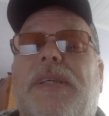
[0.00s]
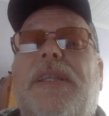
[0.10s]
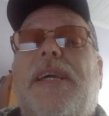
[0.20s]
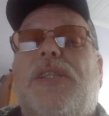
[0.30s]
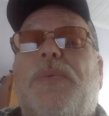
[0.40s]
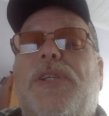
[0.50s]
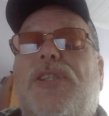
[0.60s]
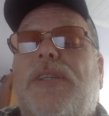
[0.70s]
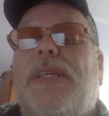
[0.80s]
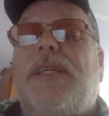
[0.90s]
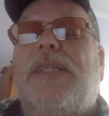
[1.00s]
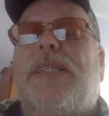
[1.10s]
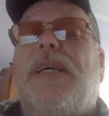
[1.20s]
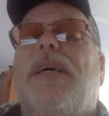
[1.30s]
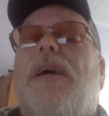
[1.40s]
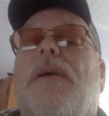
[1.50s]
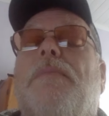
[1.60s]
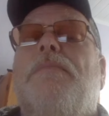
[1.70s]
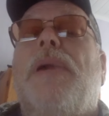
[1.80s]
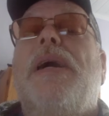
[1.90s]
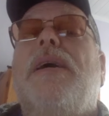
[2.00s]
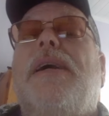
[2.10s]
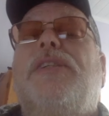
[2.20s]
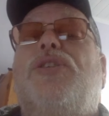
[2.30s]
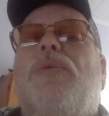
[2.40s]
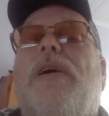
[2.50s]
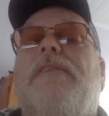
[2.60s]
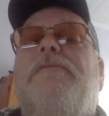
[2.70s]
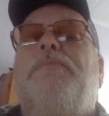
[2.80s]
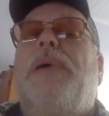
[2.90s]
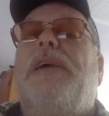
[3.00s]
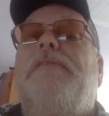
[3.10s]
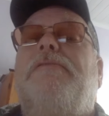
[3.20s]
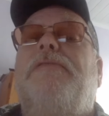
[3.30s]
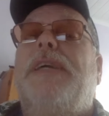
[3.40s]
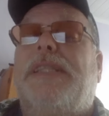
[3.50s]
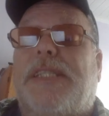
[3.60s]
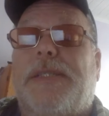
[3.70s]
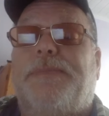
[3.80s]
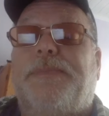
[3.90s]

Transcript: The next question is, may I drive bare feet?